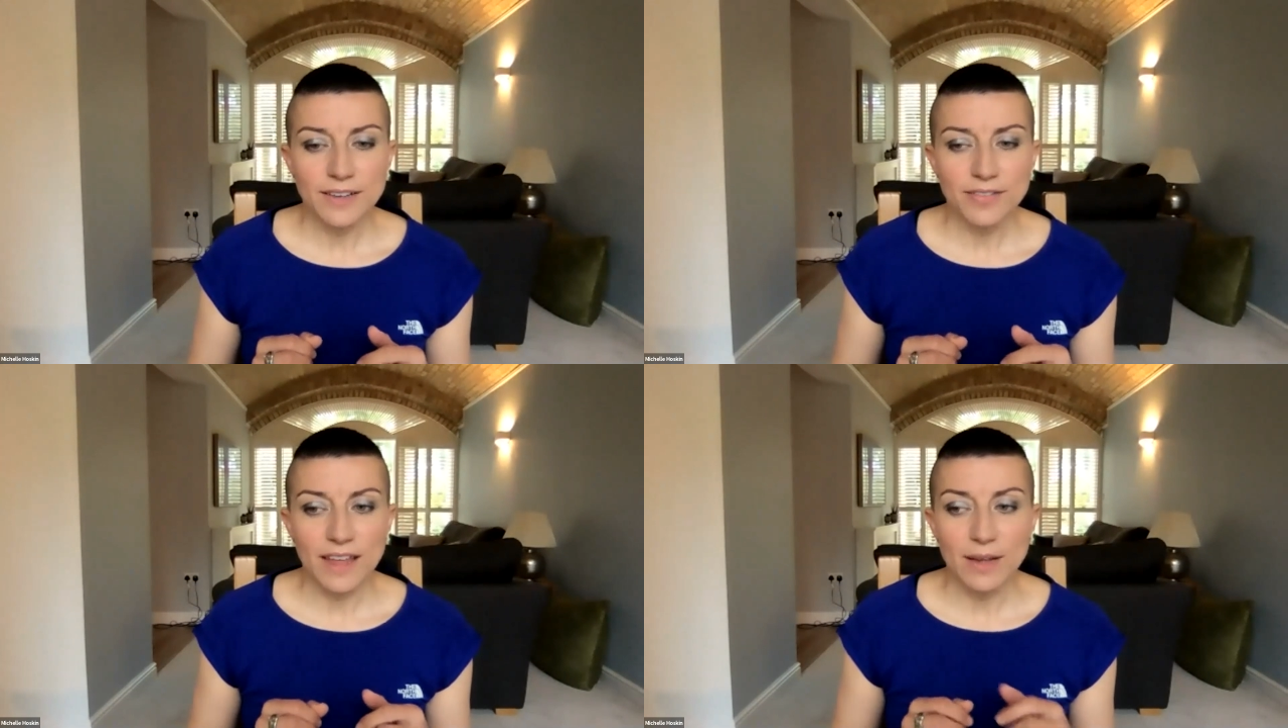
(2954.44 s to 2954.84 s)

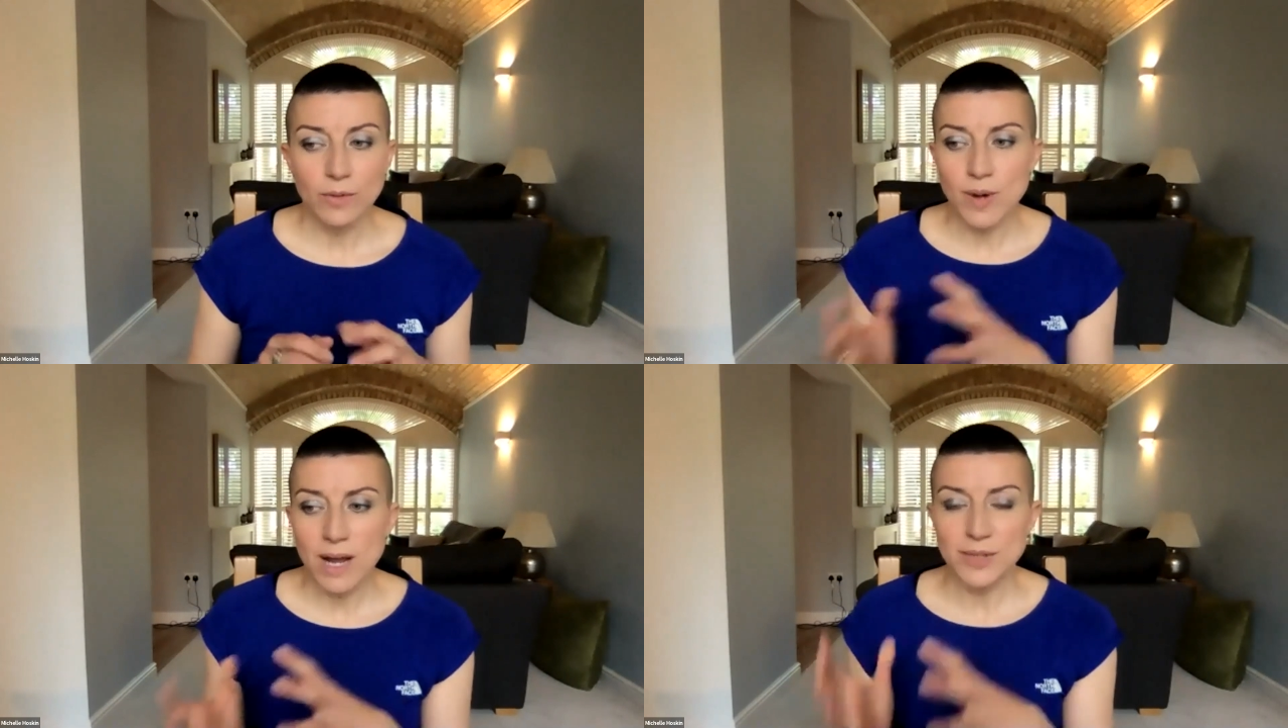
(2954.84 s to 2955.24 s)
think,
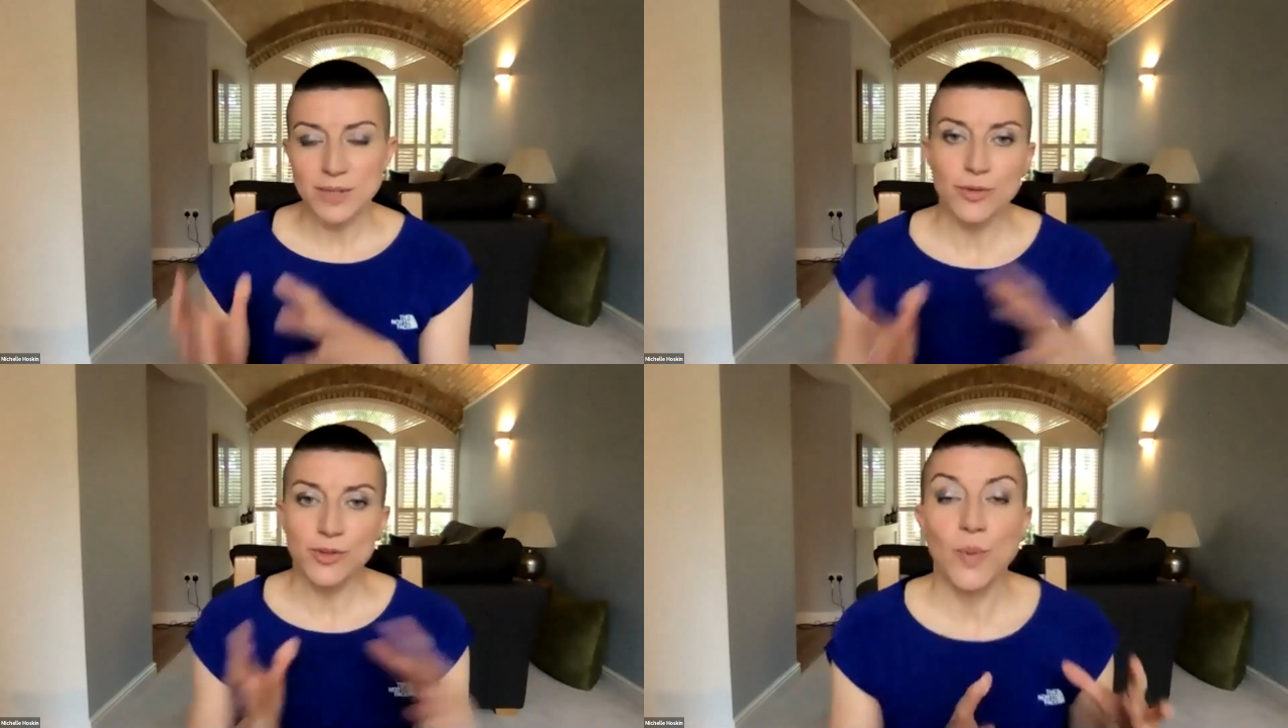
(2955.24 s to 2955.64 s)
well, do I actually
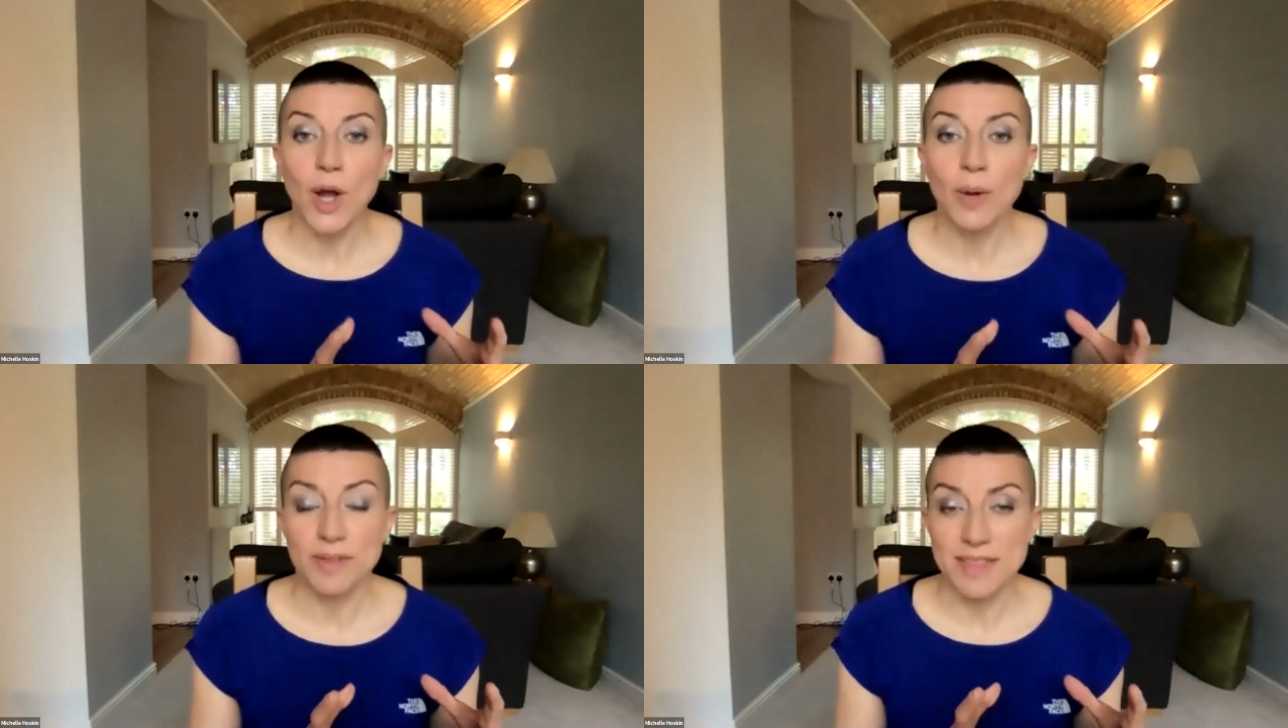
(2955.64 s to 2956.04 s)
want to
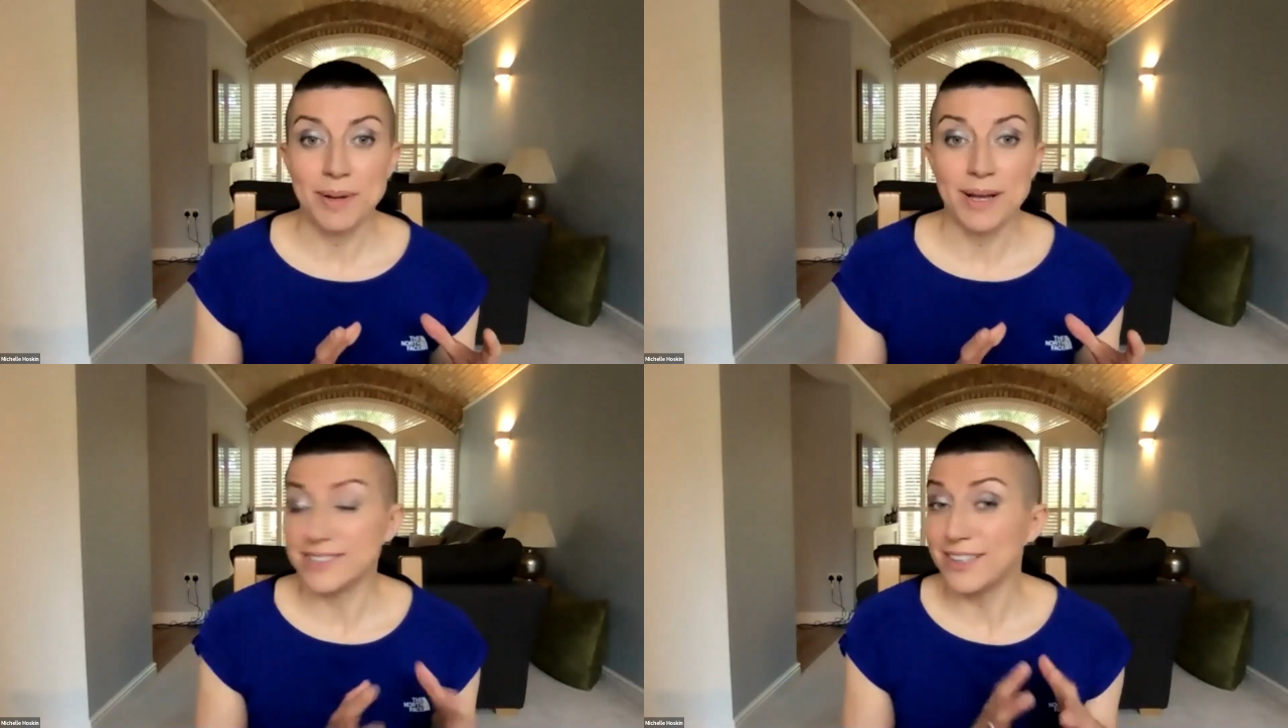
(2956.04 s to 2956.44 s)
work with that
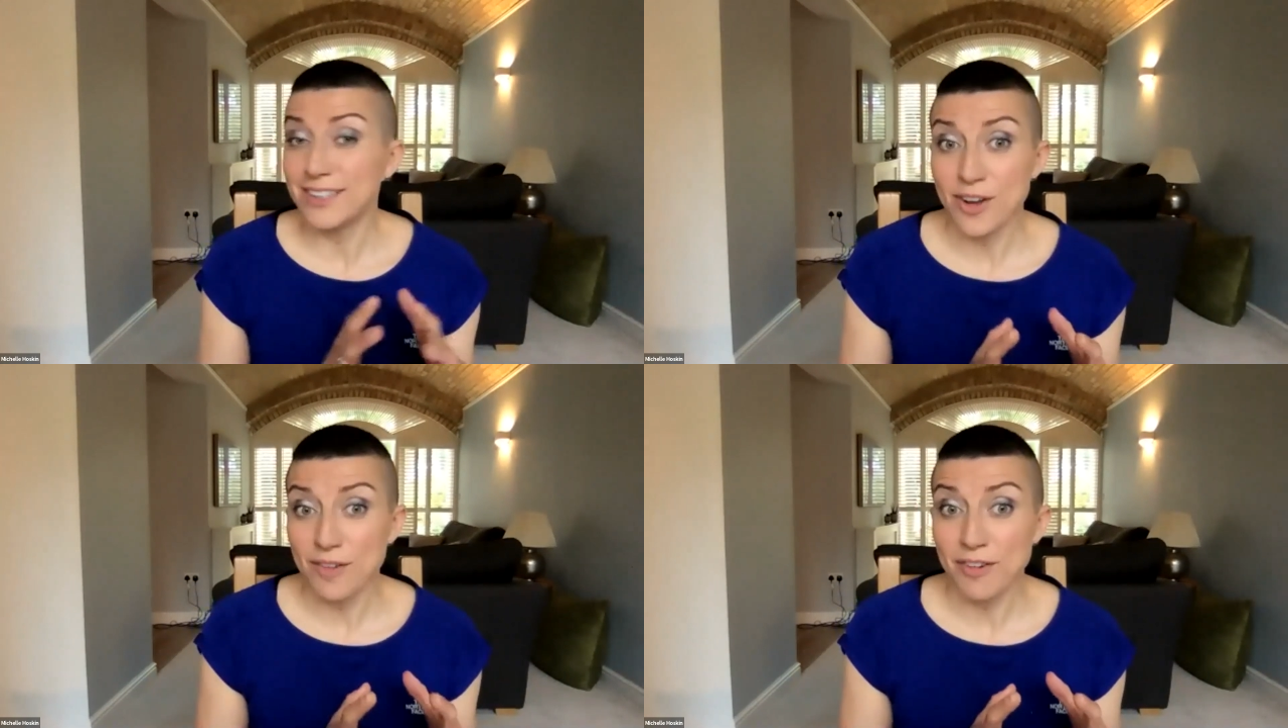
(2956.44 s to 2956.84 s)
person
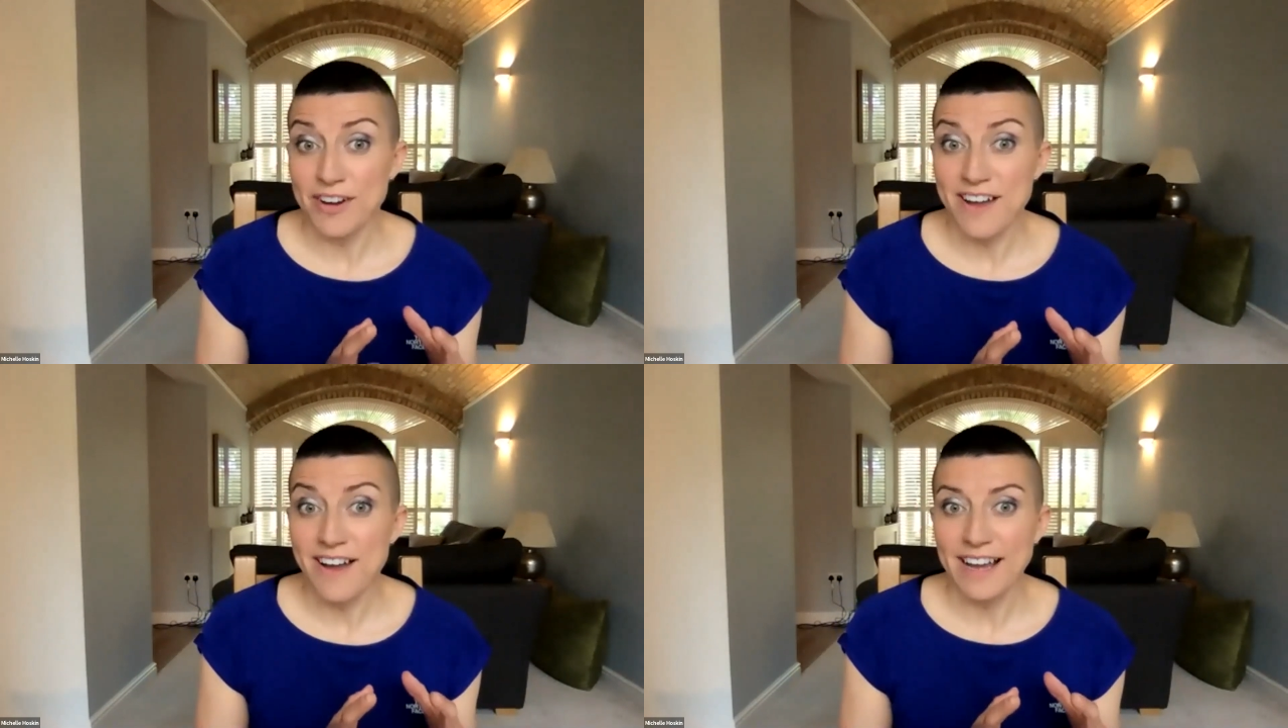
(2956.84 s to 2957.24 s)
because they're not
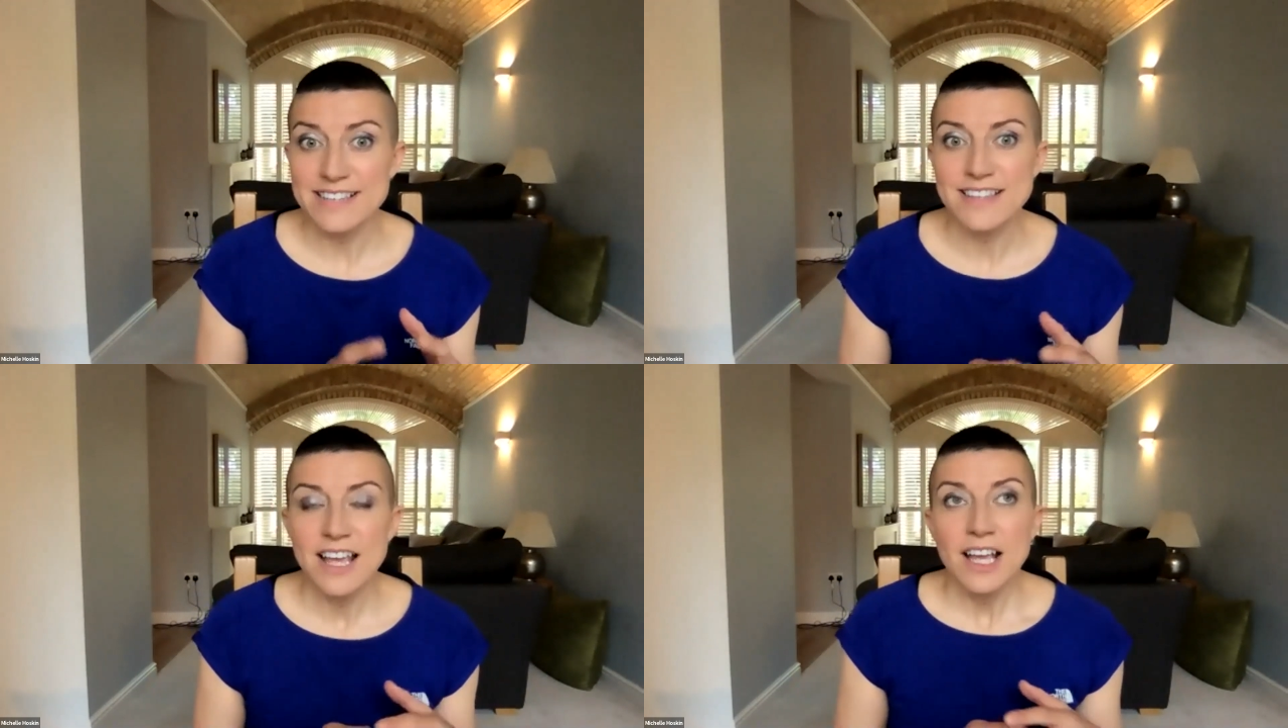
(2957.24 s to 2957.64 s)
very
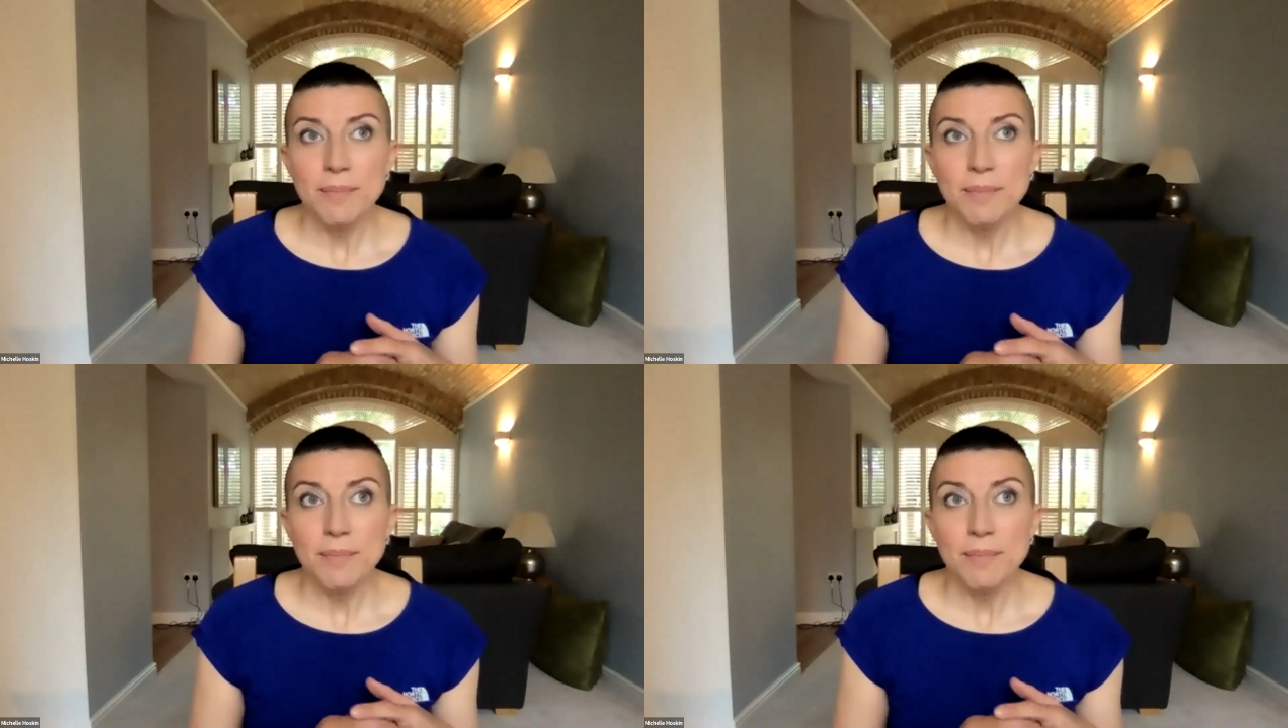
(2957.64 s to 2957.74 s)
nice?